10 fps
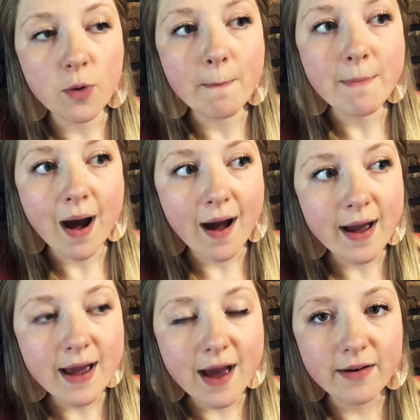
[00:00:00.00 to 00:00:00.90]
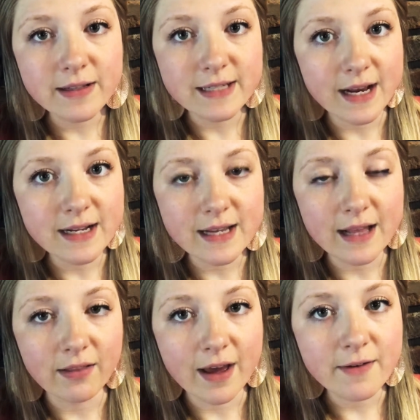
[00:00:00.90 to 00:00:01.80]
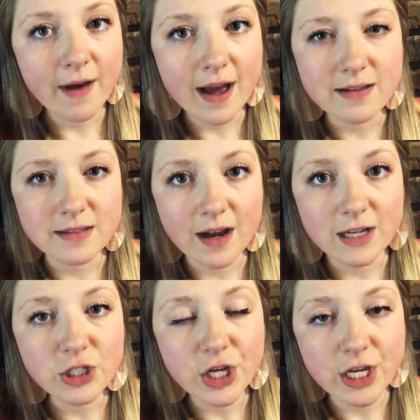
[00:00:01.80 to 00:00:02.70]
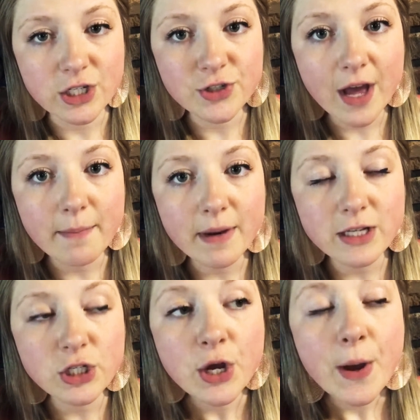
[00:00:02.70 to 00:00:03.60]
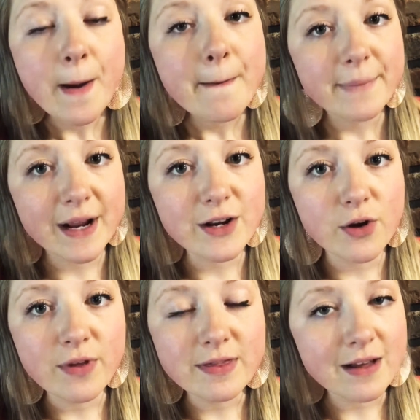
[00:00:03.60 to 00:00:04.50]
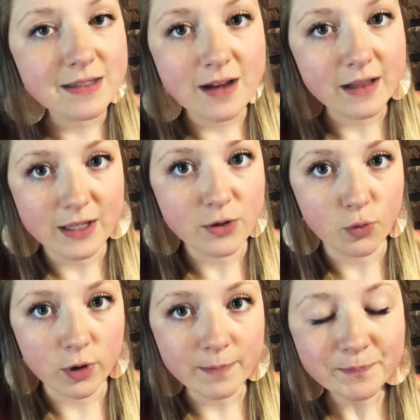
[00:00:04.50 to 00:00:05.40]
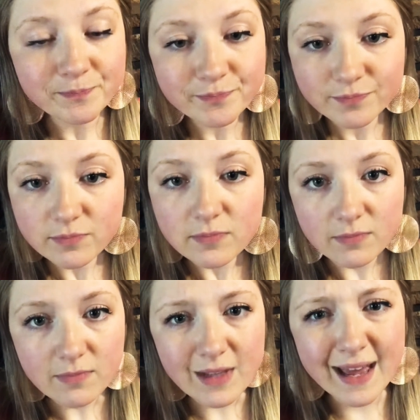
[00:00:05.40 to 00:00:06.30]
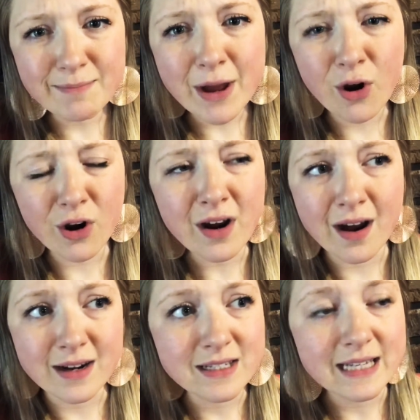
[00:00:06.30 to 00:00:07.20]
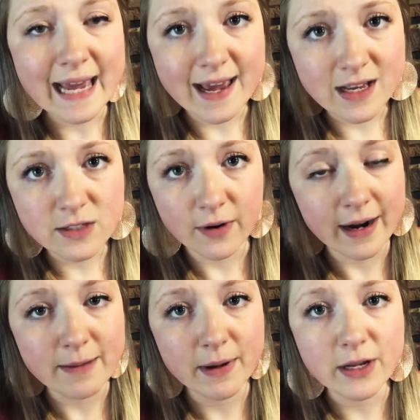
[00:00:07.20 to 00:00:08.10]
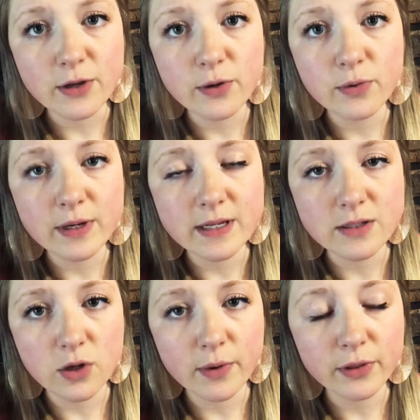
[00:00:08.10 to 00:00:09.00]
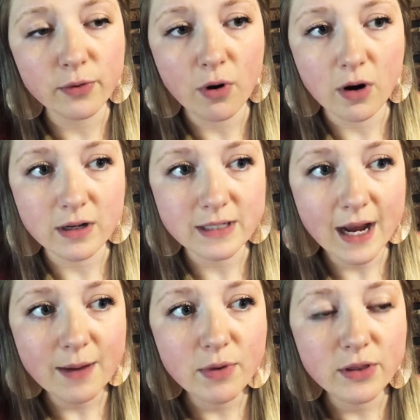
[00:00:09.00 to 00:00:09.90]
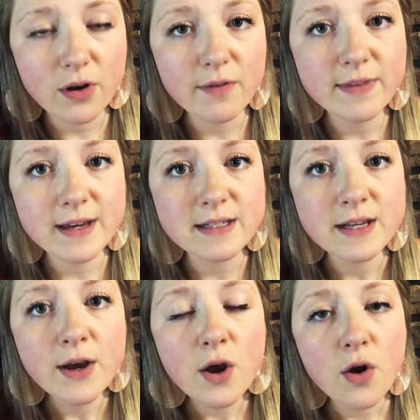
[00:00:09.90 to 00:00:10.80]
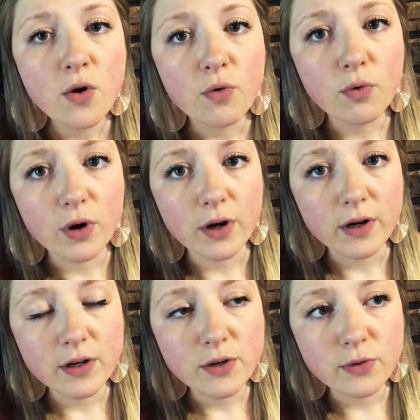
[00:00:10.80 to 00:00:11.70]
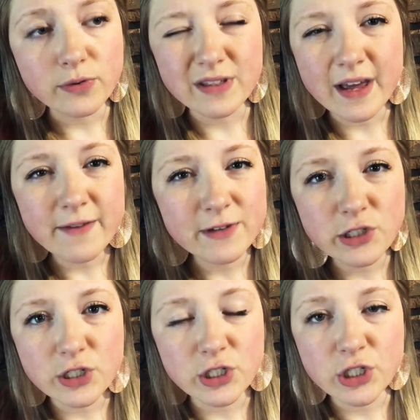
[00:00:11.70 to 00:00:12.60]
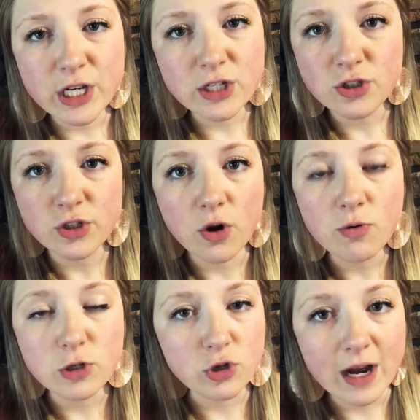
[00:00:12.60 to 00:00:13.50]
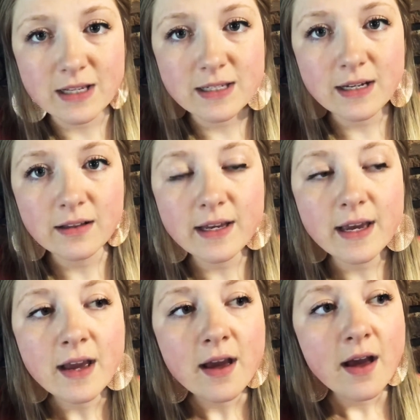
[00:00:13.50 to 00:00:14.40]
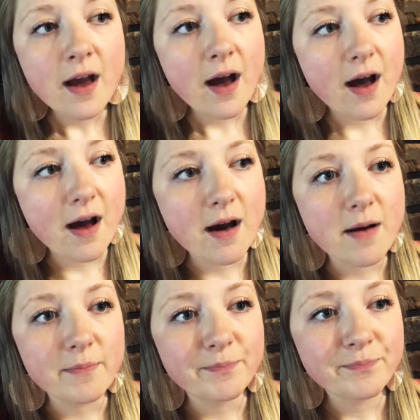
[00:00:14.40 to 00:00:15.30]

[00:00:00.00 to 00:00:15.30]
my day-to-day life has not changed that much, but I know that that's not the norm. And my heart honestly aches for anybody who is going through a hard time with all of this, or whose life has just changed so drastically. And